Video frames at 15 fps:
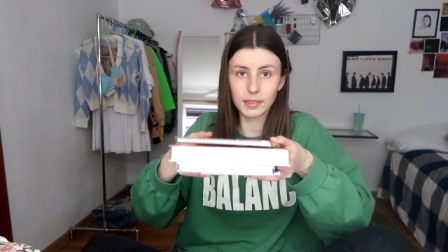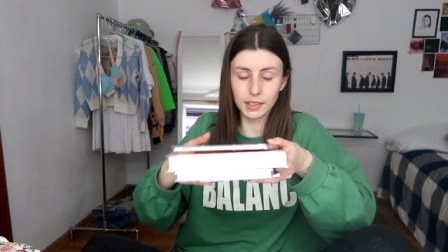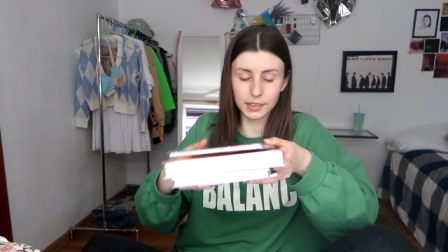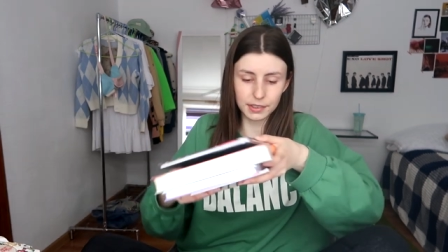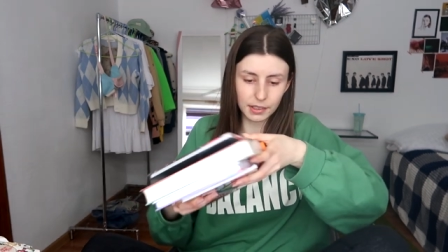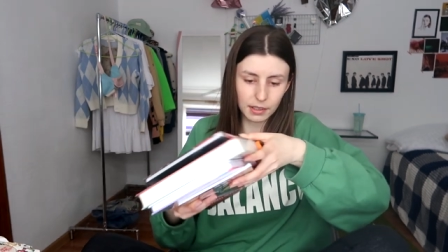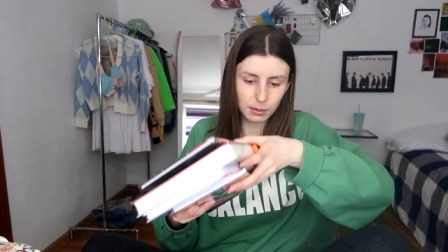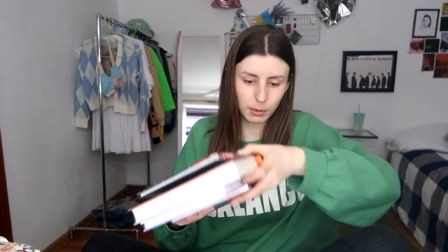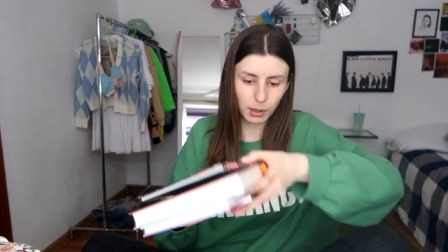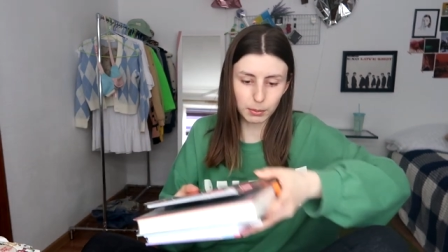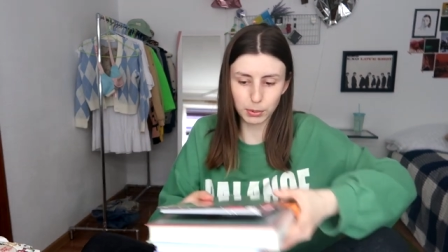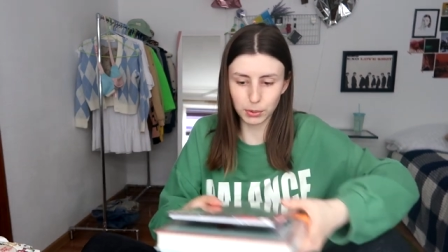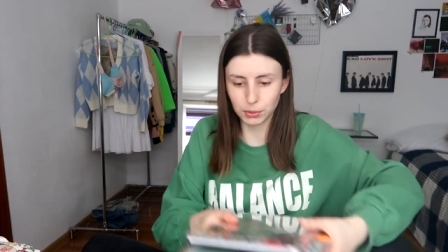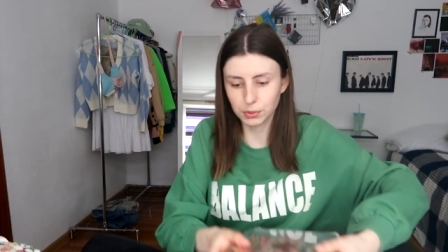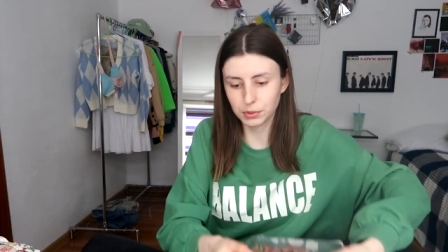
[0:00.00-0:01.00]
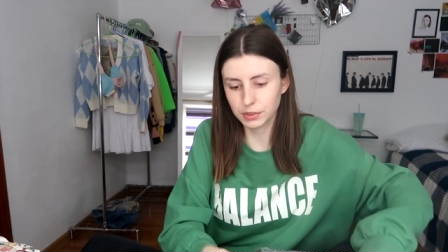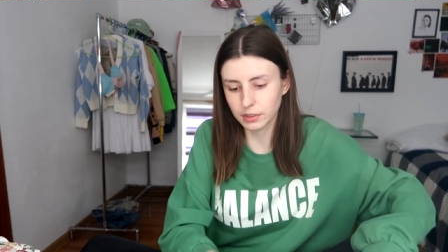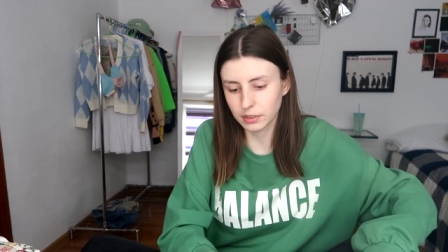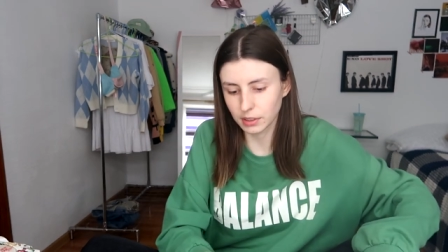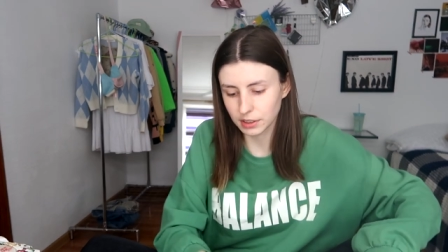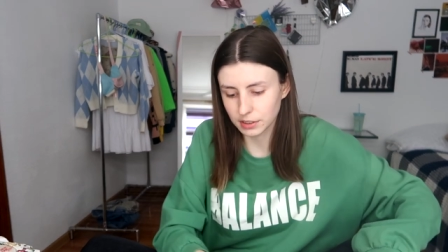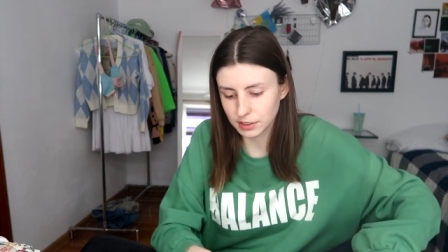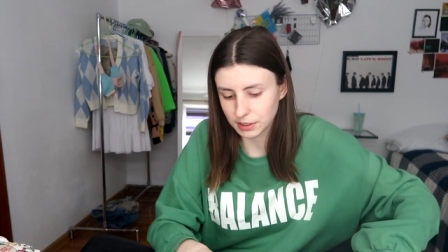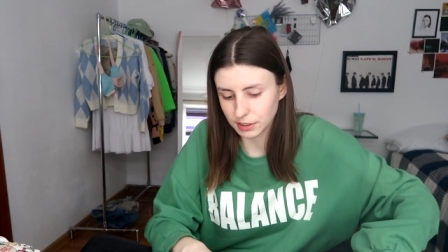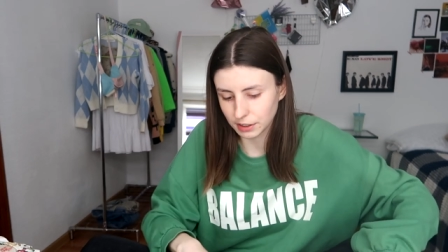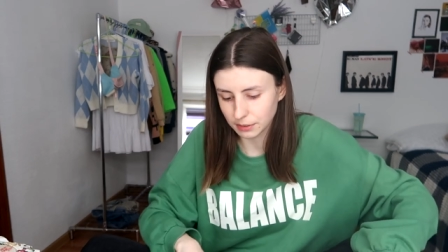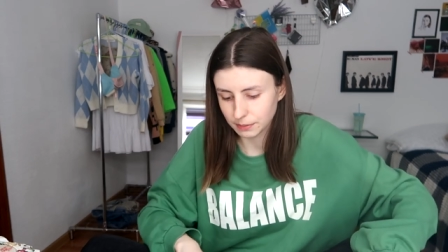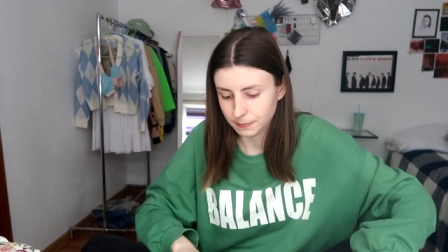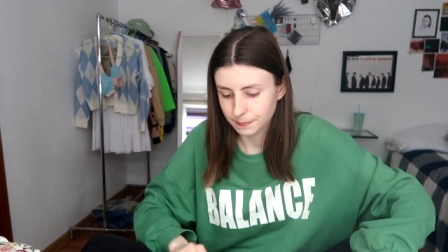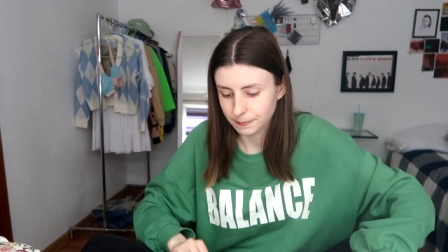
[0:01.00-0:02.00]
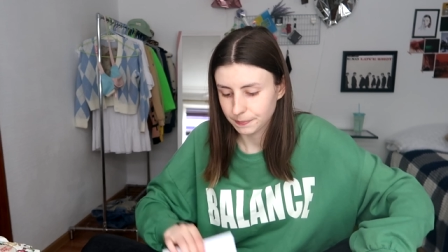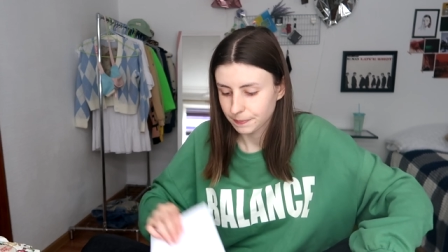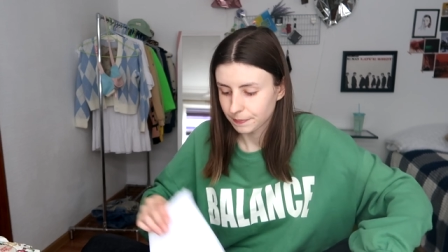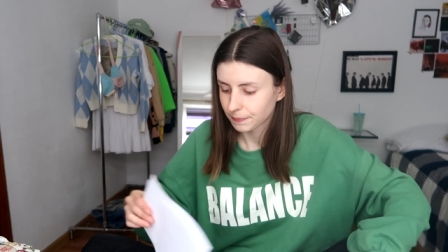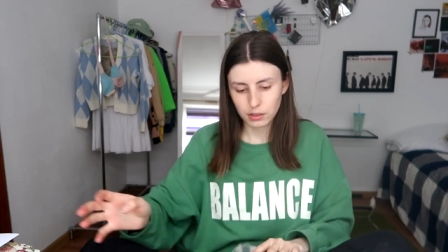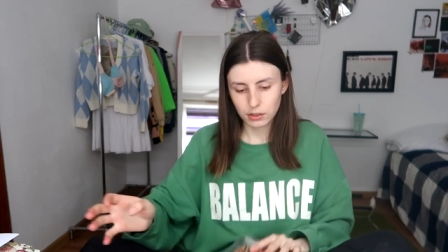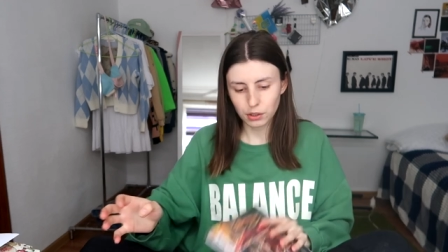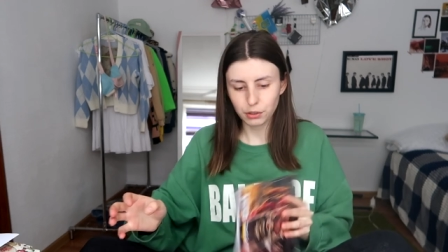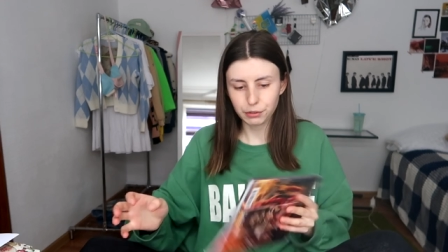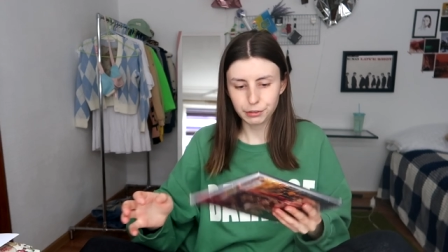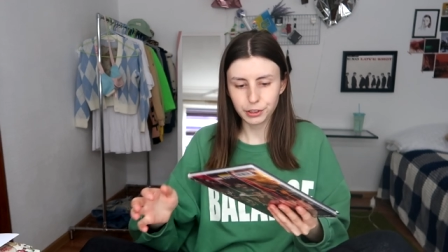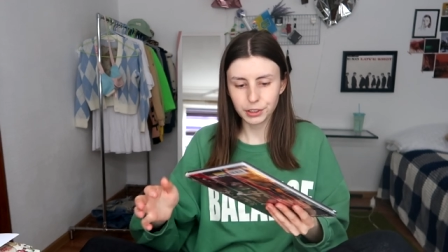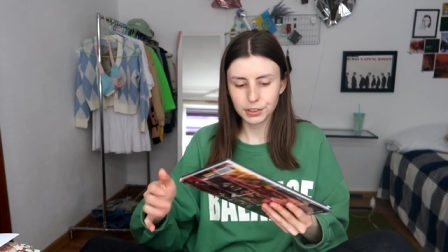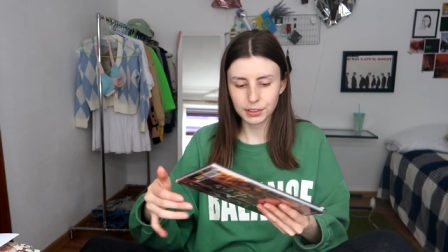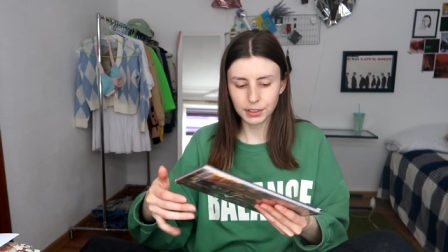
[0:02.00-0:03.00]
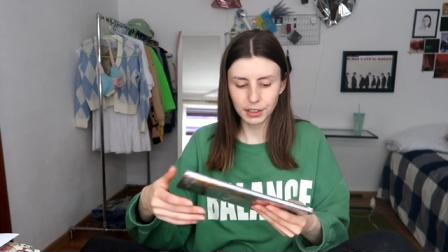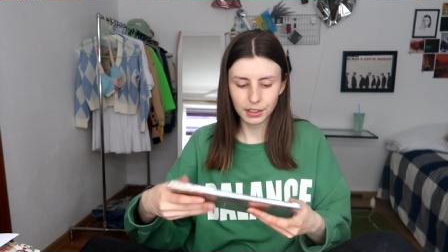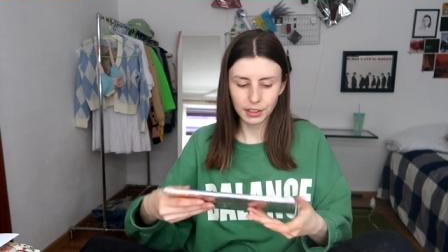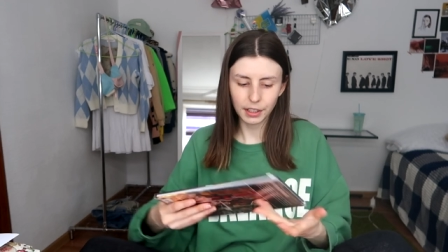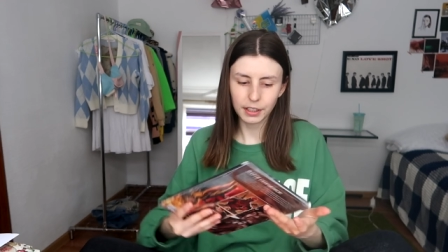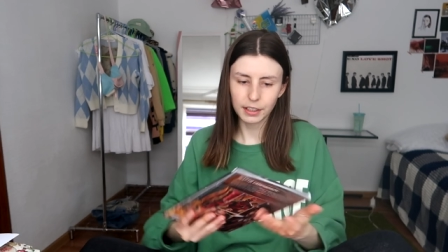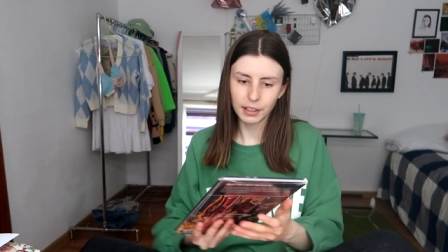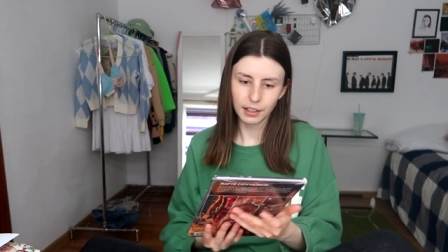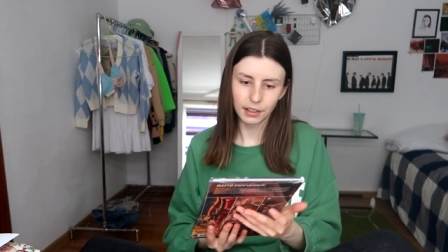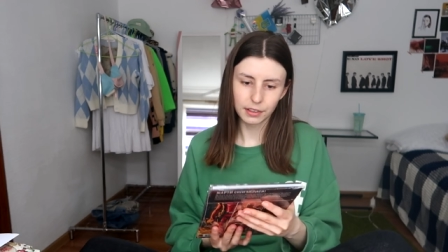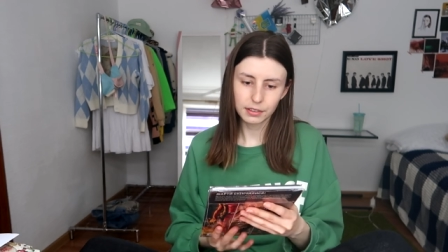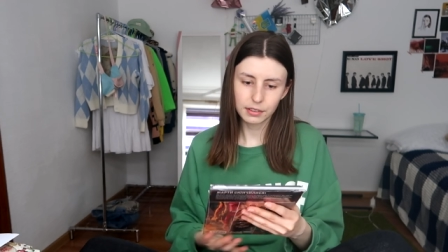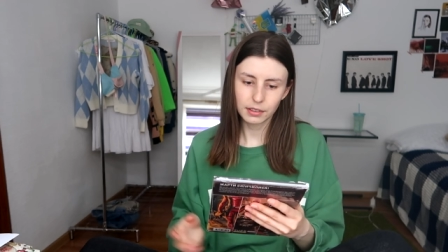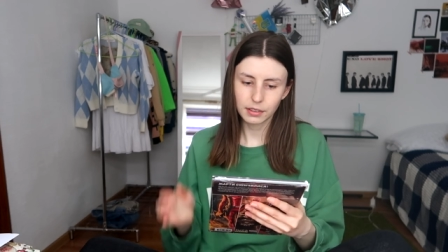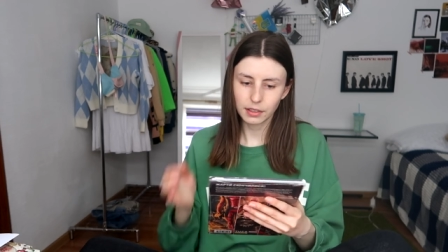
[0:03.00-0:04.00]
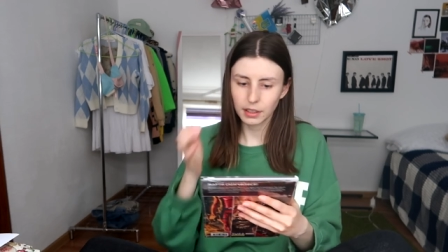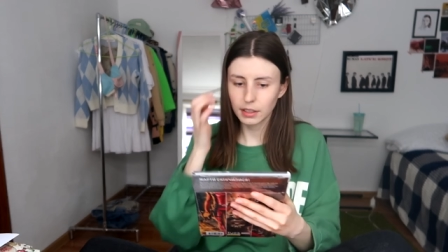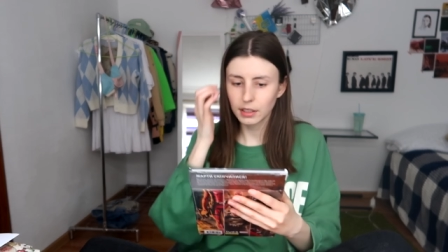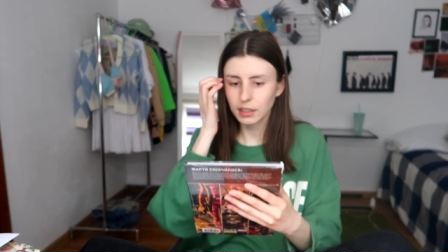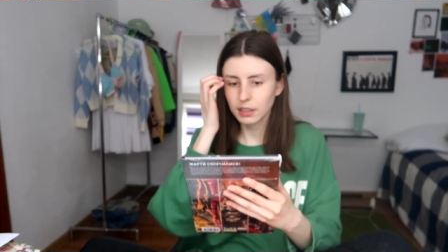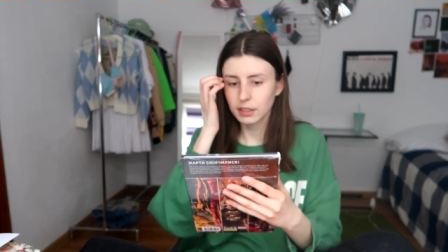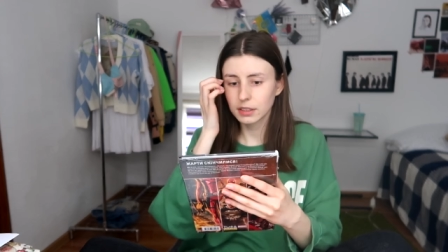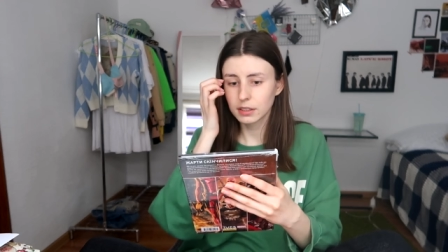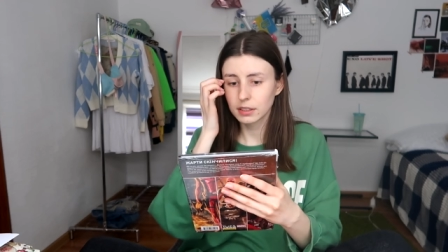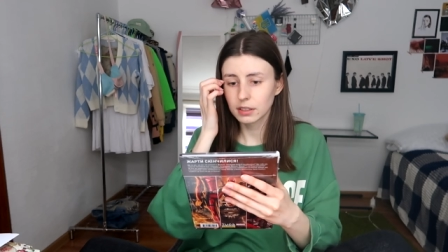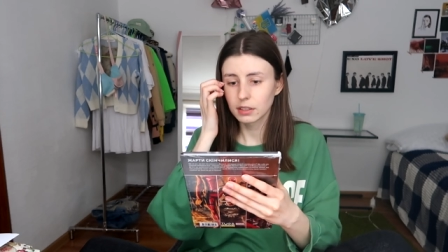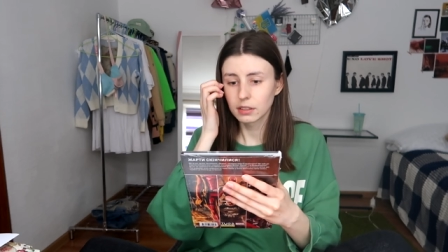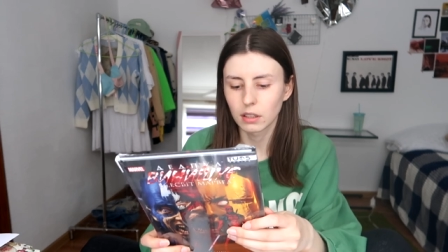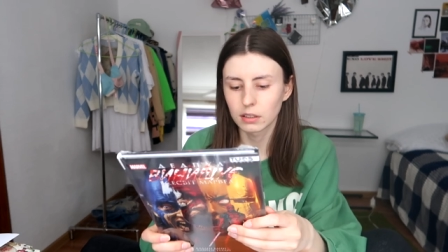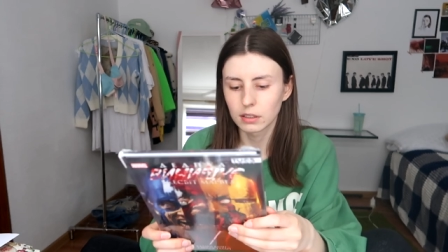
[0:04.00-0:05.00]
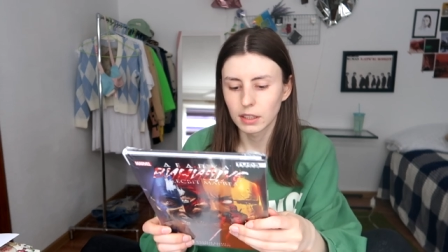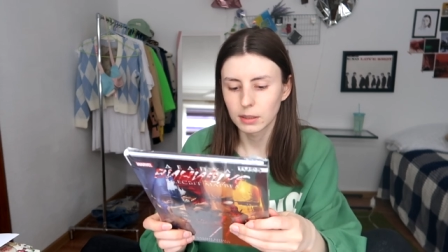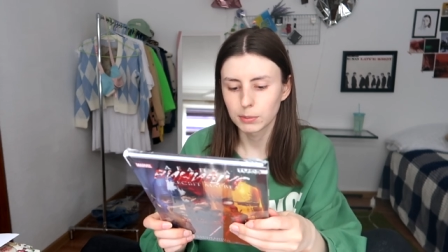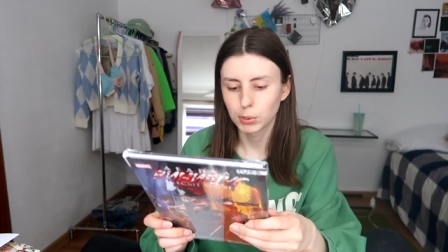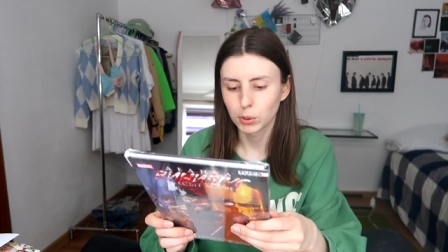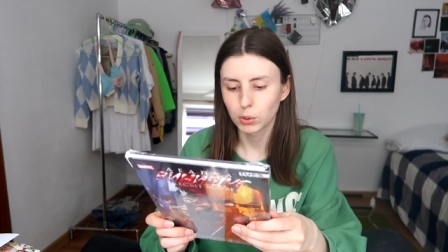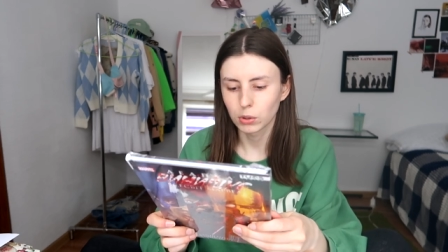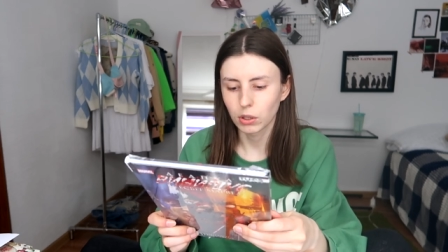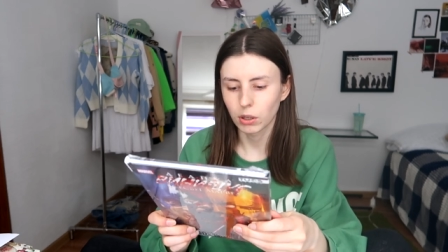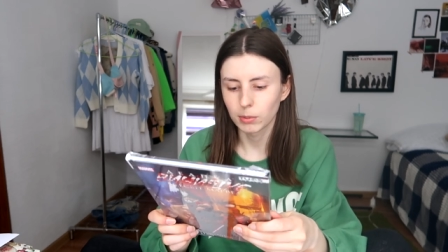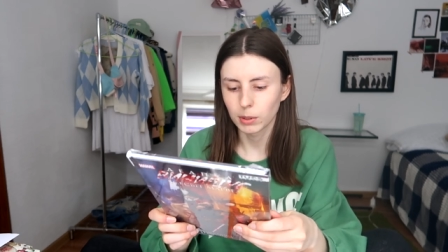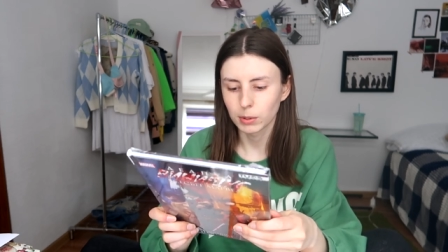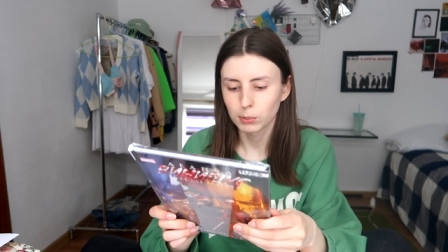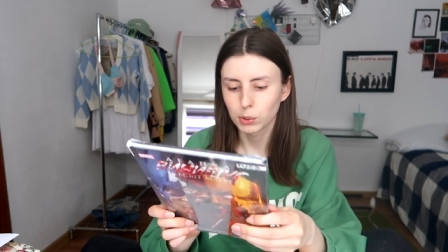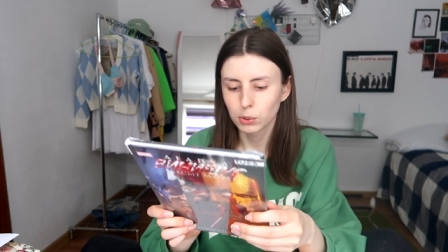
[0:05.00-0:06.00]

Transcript: these are my books, let's see. So, first thing I got is a Deadpool comic